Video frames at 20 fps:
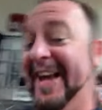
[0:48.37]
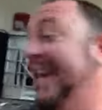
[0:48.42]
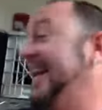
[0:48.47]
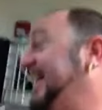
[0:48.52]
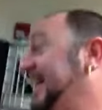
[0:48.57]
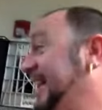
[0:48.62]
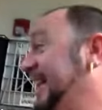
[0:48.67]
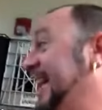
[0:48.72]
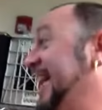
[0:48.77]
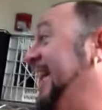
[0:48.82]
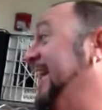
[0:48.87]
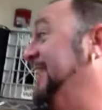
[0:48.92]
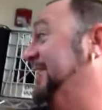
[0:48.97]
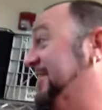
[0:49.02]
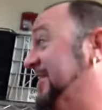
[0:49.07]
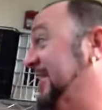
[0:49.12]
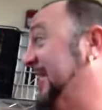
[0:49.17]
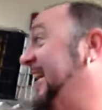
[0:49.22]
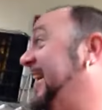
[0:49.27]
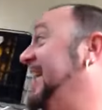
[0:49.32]

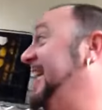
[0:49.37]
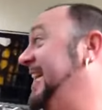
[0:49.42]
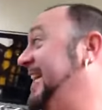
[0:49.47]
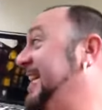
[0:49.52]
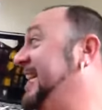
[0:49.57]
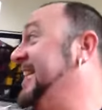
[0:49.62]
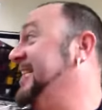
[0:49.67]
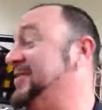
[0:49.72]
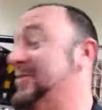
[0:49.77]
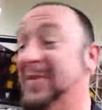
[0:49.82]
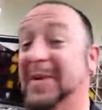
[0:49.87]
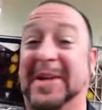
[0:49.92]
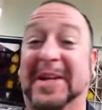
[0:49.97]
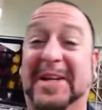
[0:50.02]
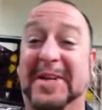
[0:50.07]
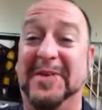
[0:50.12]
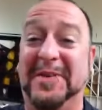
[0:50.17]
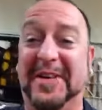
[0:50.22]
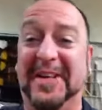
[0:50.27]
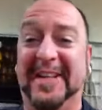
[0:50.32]
Yes, it gets
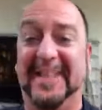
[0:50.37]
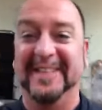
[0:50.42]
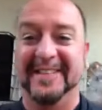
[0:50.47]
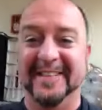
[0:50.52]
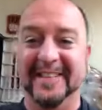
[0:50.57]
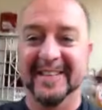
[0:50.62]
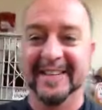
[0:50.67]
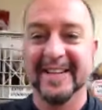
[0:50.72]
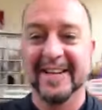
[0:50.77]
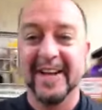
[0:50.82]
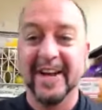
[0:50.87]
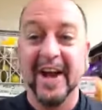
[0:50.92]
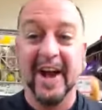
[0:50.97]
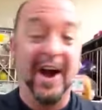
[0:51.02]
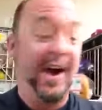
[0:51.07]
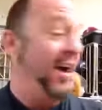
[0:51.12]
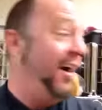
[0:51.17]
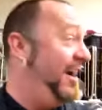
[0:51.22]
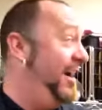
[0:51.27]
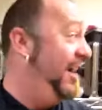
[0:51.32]
really crazy.
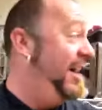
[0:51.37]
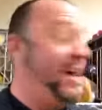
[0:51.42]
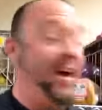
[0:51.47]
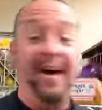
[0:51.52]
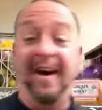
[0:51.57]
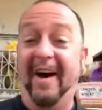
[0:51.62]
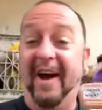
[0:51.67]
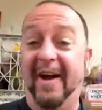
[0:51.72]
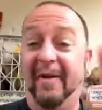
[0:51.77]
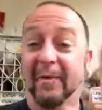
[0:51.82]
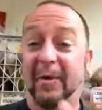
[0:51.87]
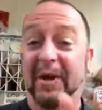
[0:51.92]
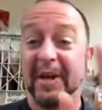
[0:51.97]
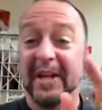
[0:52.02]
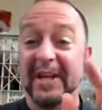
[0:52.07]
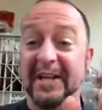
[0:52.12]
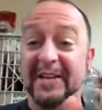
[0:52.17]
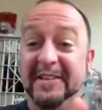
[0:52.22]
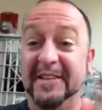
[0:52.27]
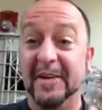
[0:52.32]
All right, we'll
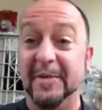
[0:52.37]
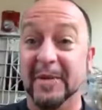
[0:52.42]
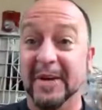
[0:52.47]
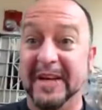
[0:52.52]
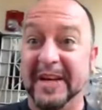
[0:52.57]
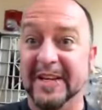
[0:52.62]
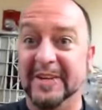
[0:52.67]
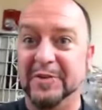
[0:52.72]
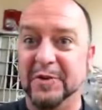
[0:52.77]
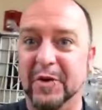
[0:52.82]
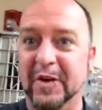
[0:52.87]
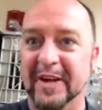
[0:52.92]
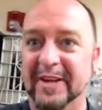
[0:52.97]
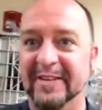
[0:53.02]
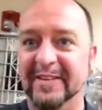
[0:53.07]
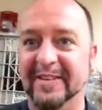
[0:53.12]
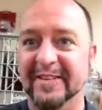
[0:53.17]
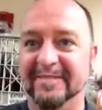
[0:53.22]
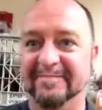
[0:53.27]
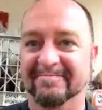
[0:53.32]
let you see when it gets
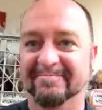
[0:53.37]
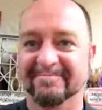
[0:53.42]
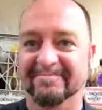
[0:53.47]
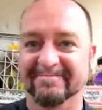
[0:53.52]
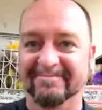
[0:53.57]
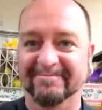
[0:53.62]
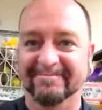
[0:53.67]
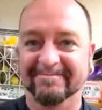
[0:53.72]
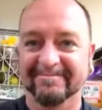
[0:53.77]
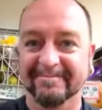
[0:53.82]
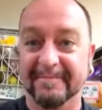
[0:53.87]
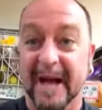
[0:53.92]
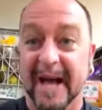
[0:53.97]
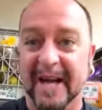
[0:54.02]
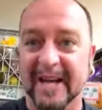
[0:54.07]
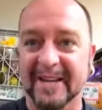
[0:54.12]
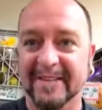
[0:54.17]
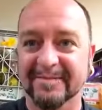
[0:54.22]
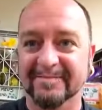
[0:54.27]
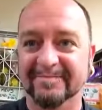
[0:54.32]
crazy.
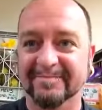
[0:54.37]
Bye.